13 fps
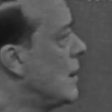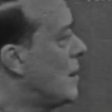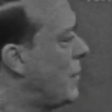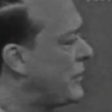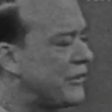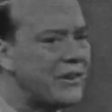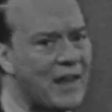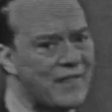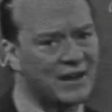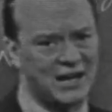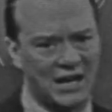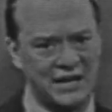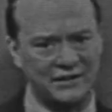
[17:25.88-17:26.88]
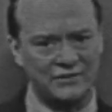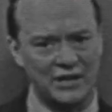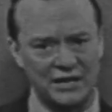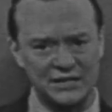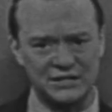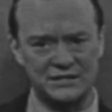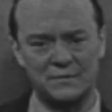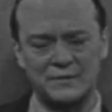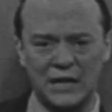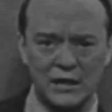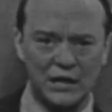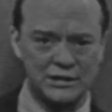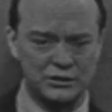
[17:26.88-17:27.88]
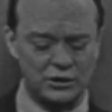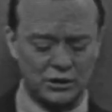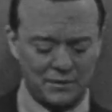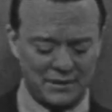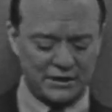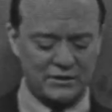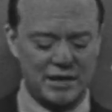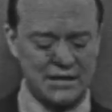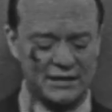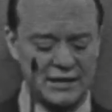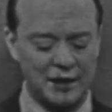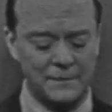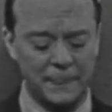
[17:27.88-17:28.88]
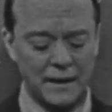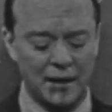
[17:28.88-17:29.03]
But there's another kind of writing system I'd like to talk about right now,